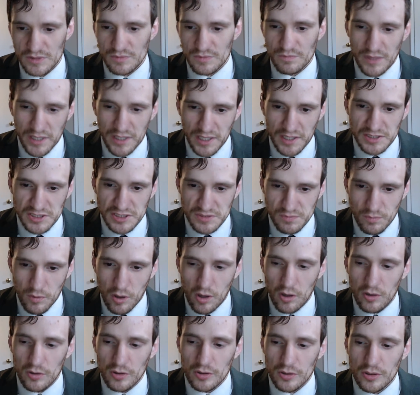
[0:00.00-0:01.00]
making
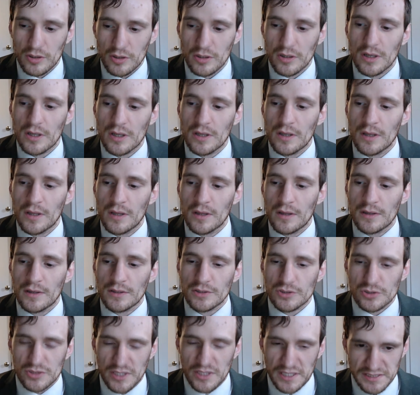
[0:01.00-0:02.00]
smaller
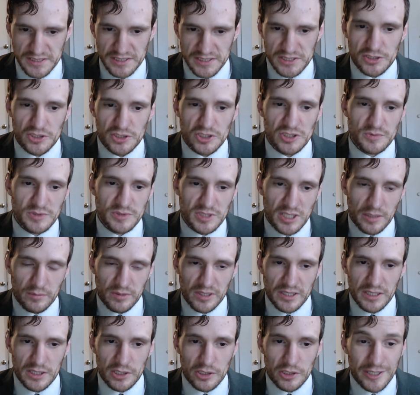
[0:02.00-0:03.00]
transistors,
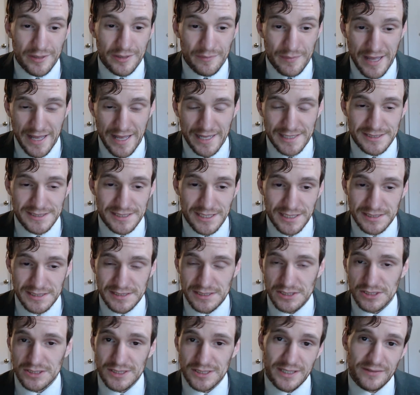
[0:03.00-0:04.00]
doubling their capacity
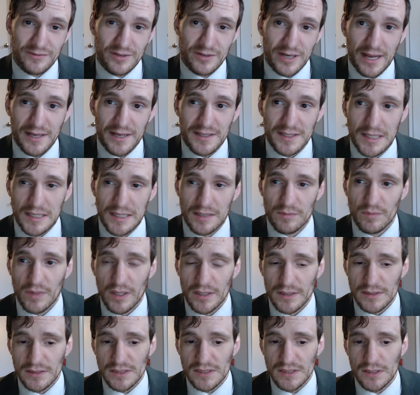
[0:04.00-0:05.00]
essentially every 18
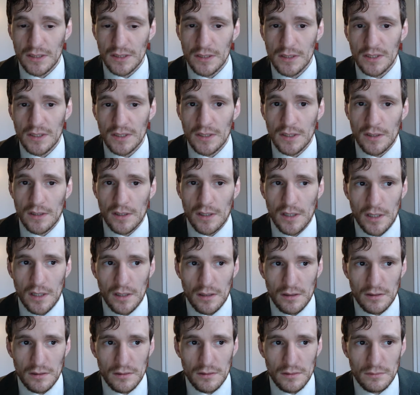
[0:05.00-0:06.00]
months.
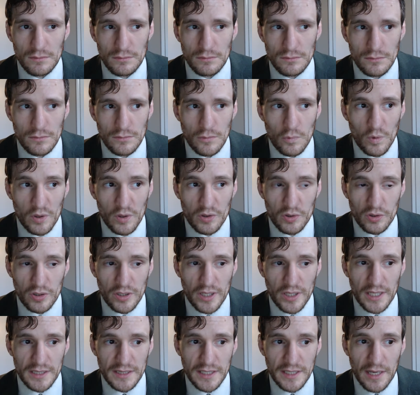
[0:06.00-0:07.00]
Whether or
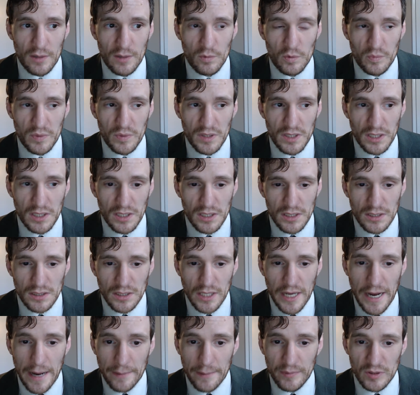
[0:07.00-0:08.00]
not that would be
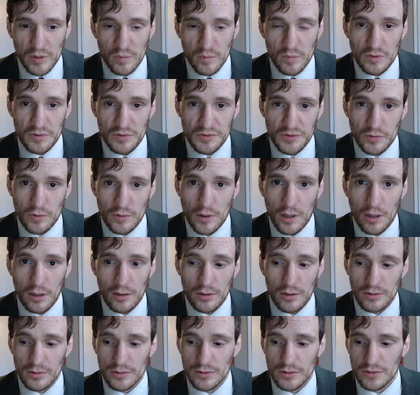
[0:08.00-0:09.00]
applicable to
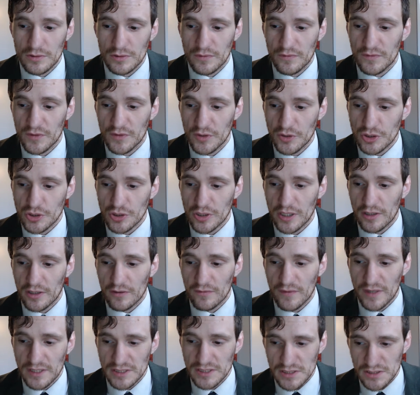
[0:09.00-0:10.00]
our future
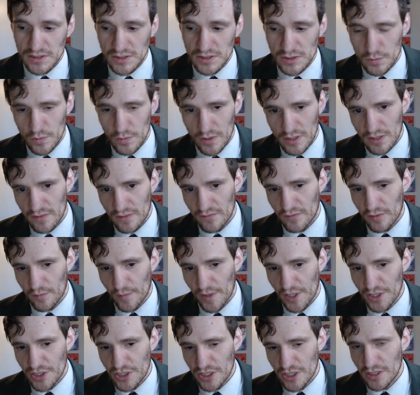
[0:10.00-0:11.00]
interfaces with
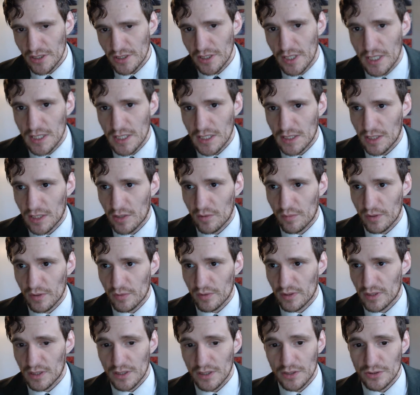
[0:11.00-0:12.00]
information, I think that would be
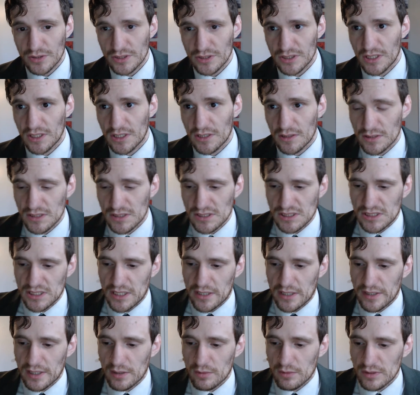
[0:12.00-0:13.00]
really interesting to see
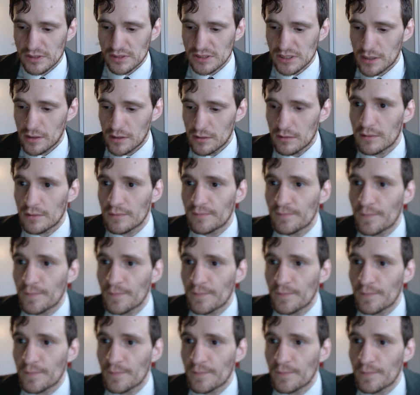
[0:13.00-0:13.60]
how that works out.